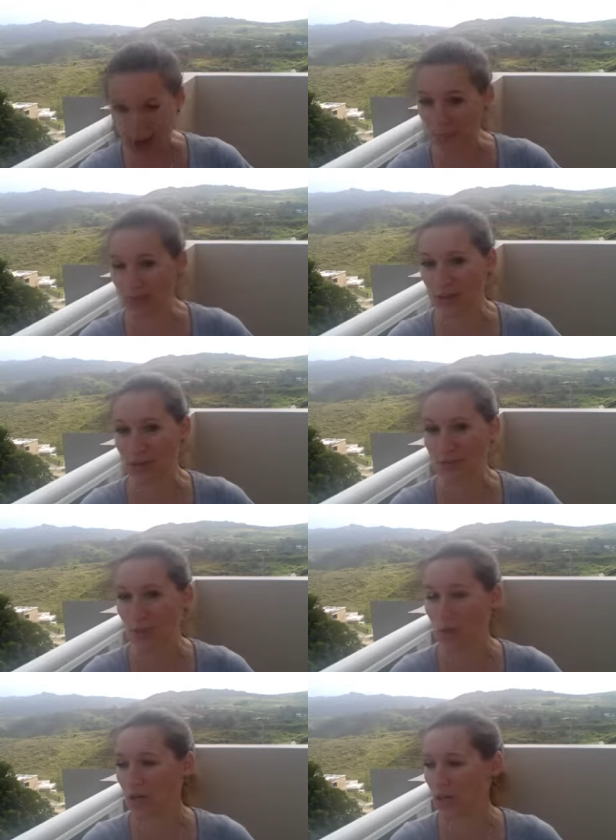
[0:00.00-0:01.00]
I'm looking
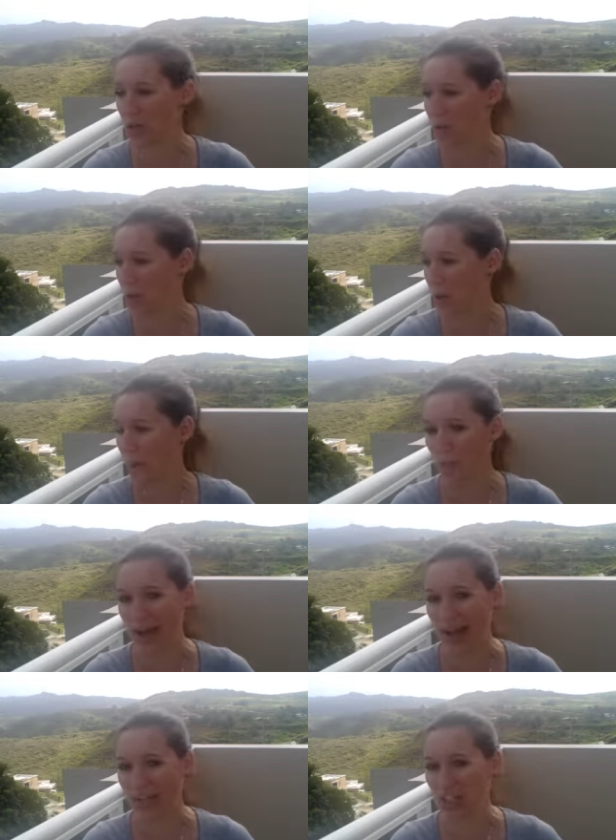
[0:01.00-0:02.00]
forward to
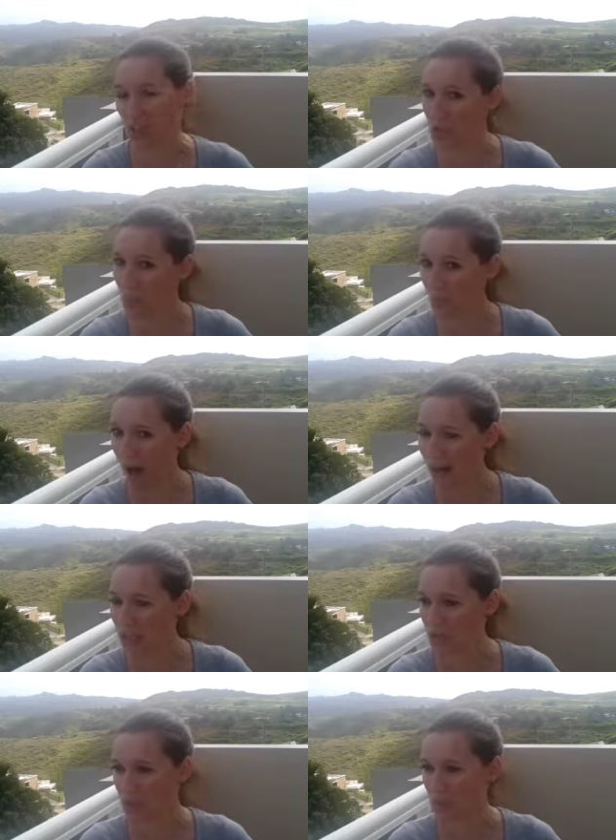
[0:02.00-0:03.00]
my June
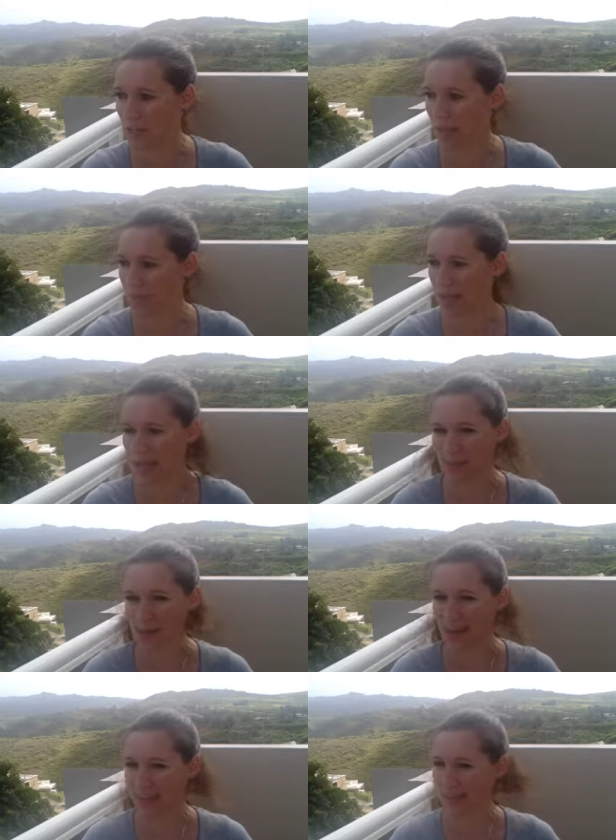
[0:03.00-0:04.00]
box, which should be coming in the
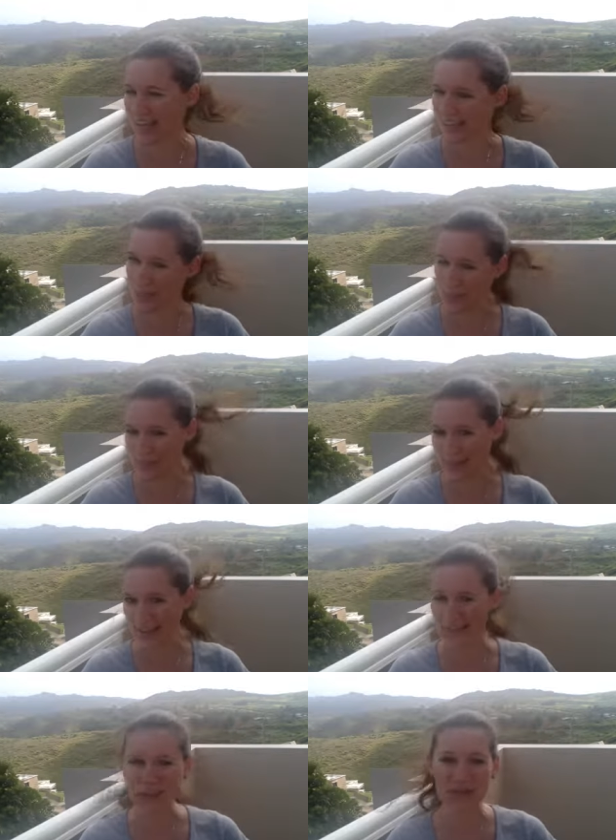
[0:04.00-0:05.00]
mail in the next couple
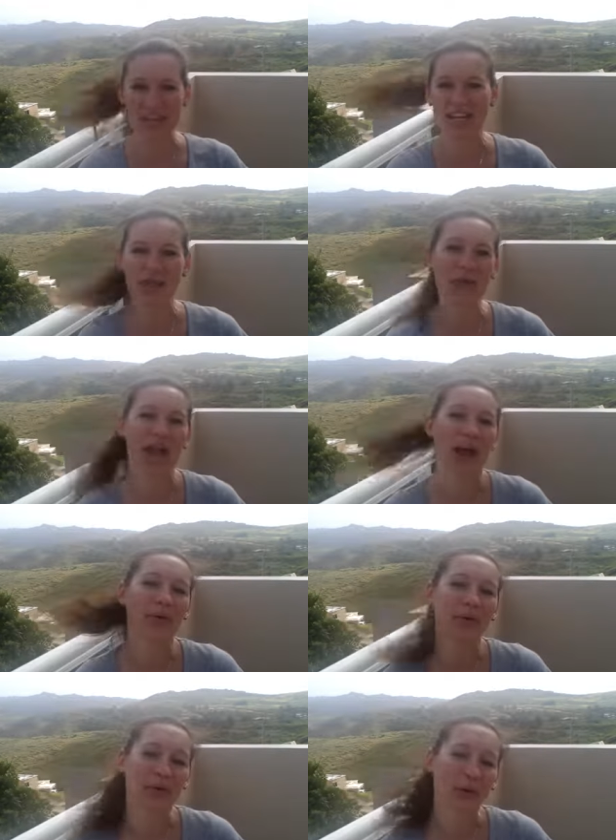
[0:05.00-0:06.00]
days. So stay tuned, and I
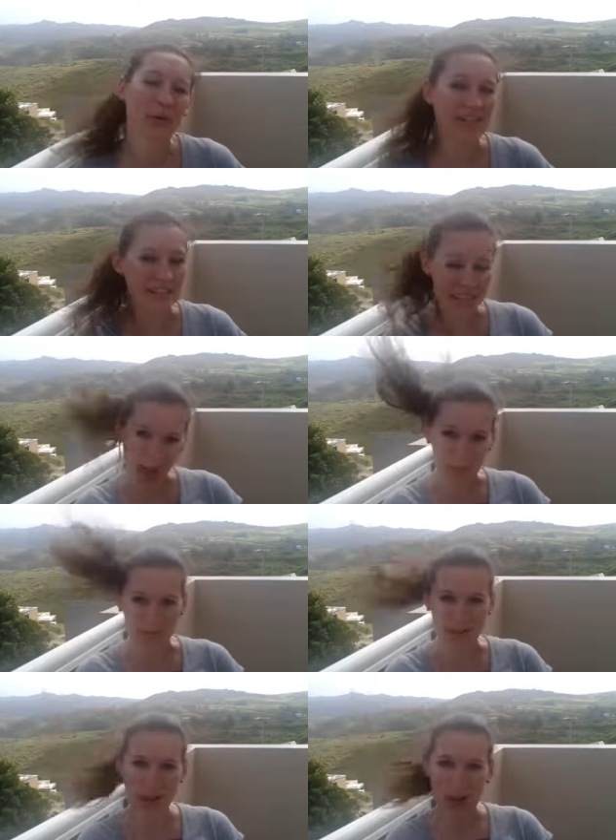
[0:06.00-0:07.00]
will let you know what is in that
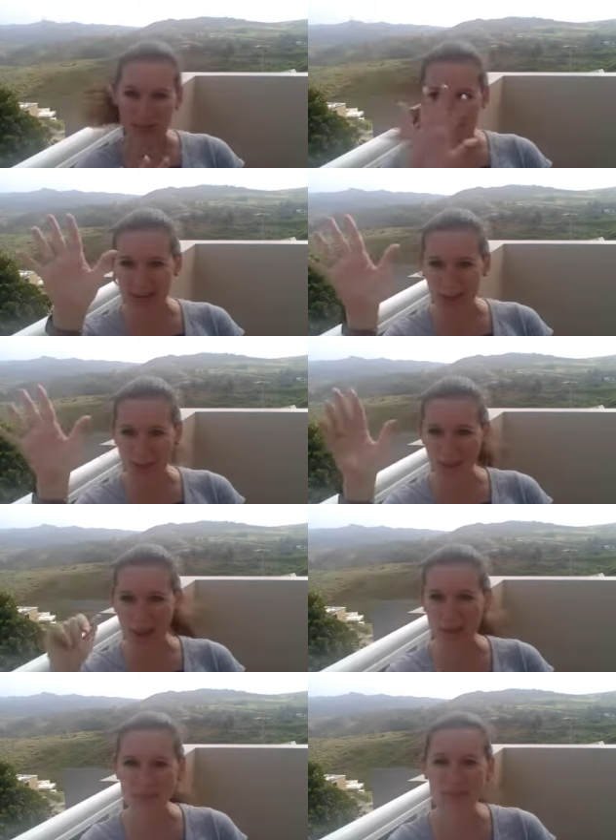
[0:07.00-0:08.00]
one. Take care. Bye.